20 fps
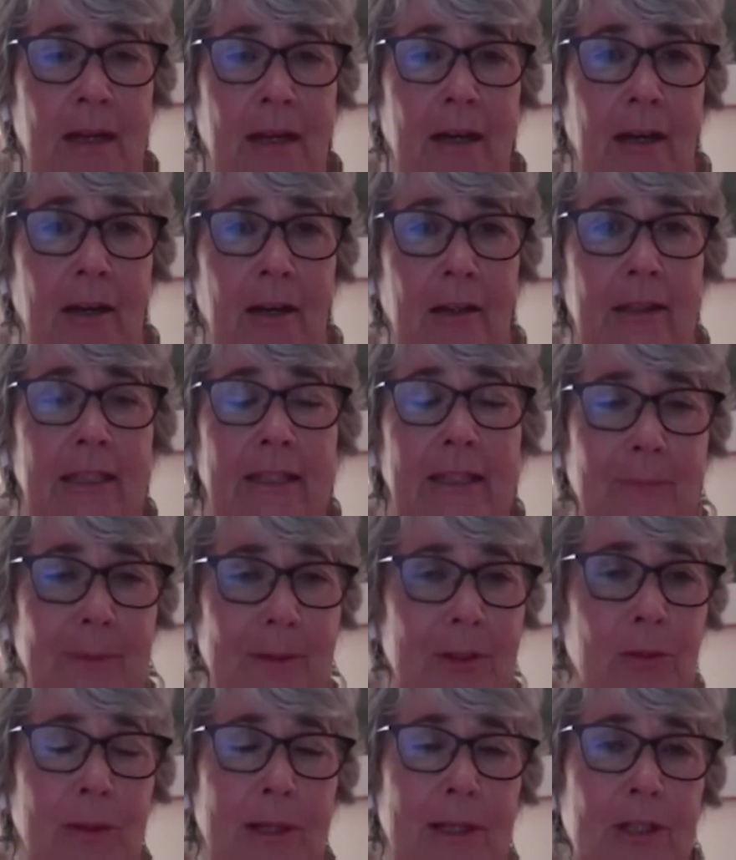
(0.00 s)
live
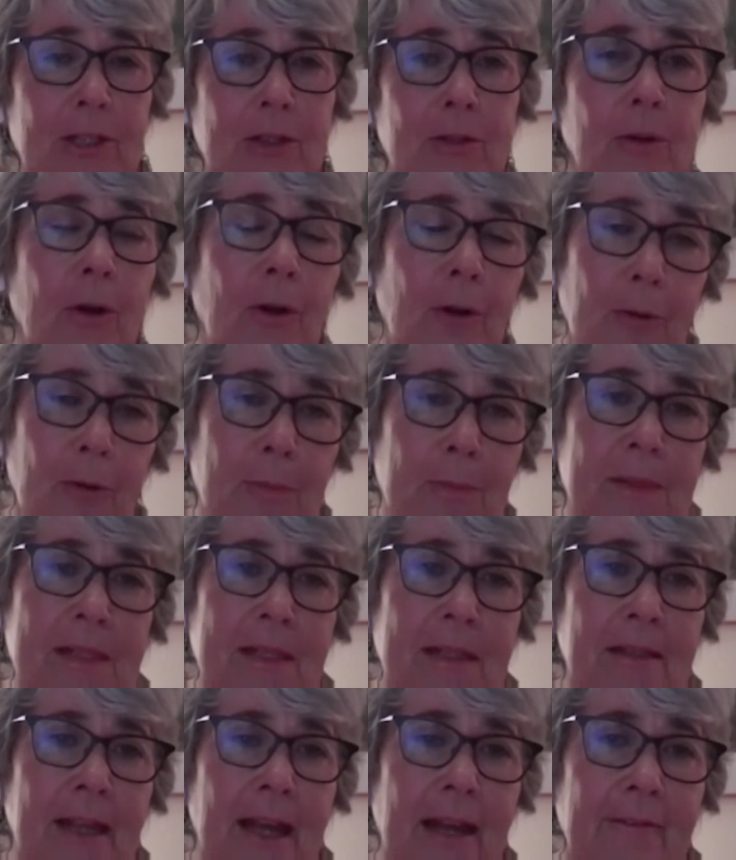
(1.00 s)
between two homes
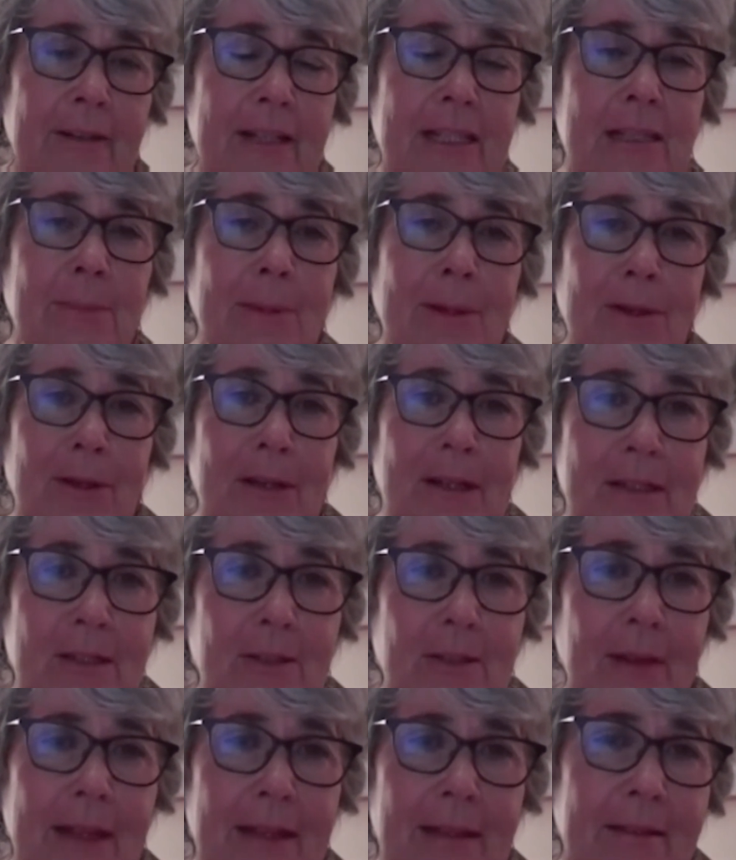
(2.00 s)
and have experience.
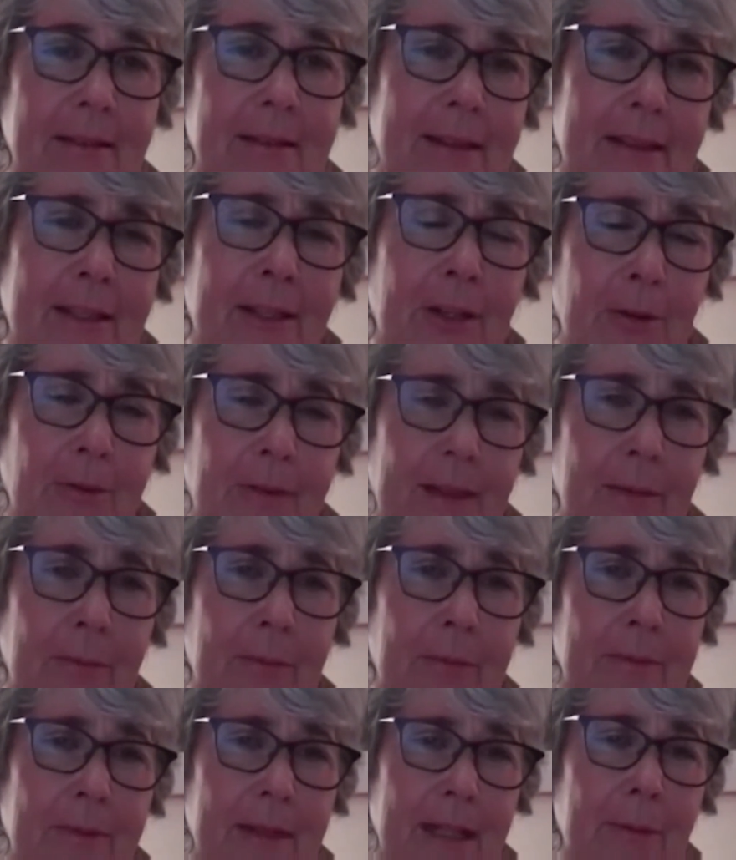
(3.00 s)
So they, you know, they
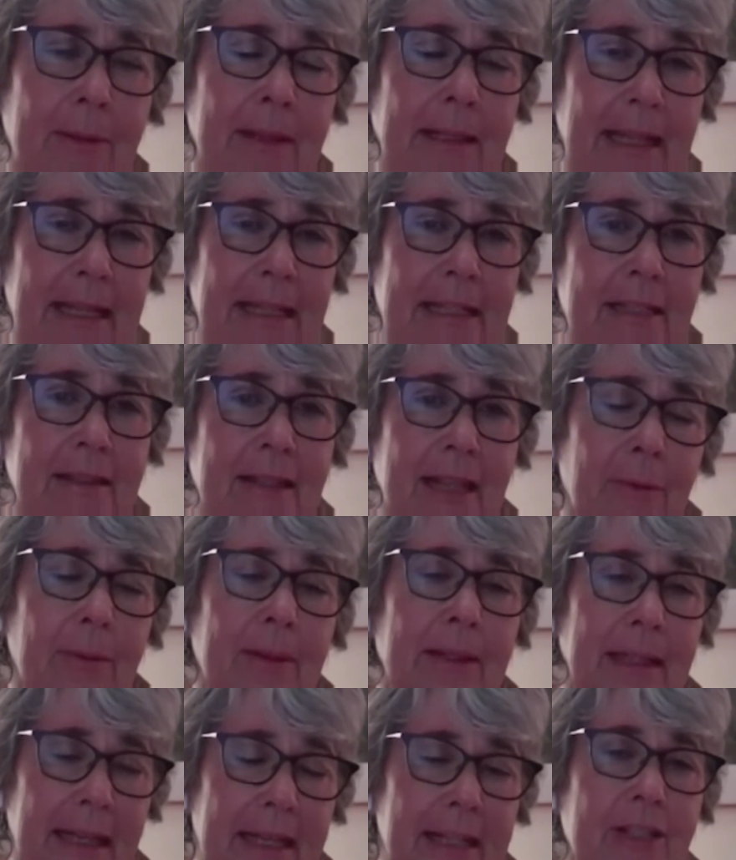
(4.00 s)
relate
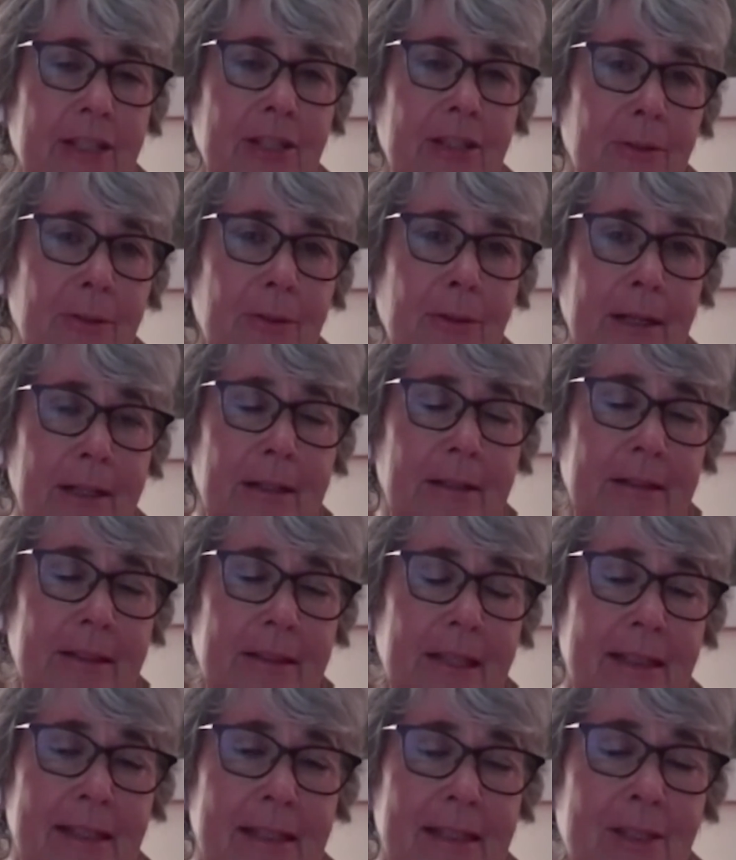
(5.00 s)
to
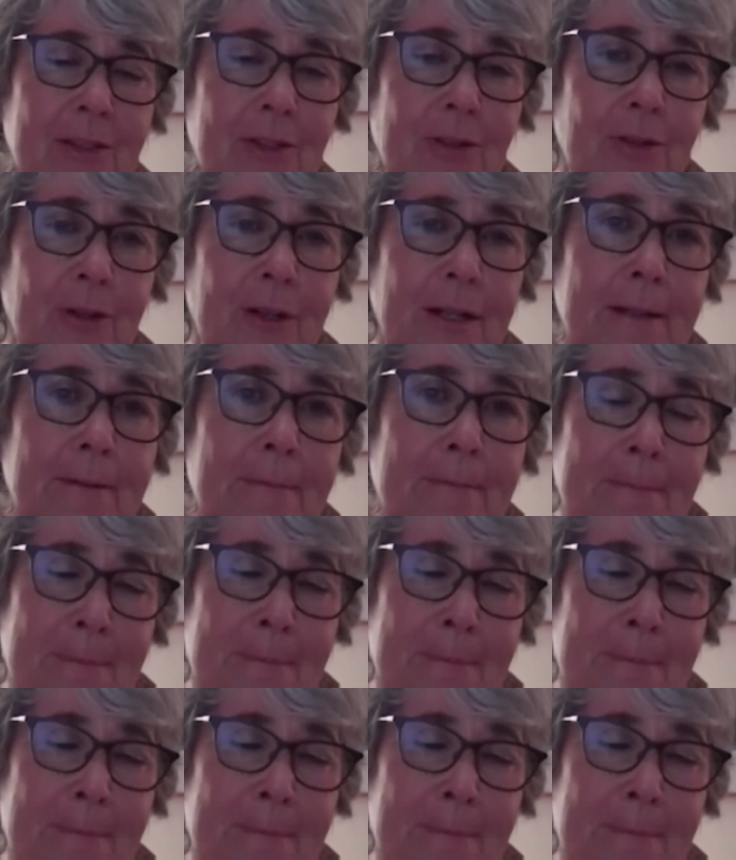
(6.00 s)
this story.